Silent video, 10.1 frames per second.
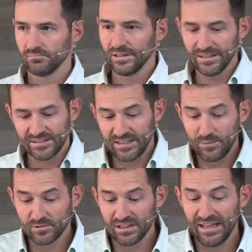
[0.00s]
This
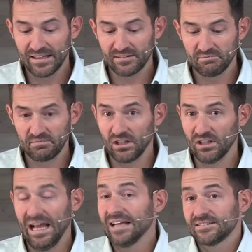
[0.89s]
seems like the
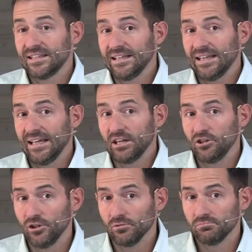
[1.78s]
last thing they can
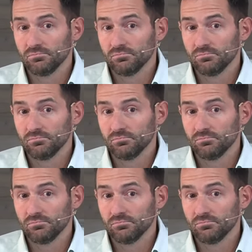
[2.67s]
do.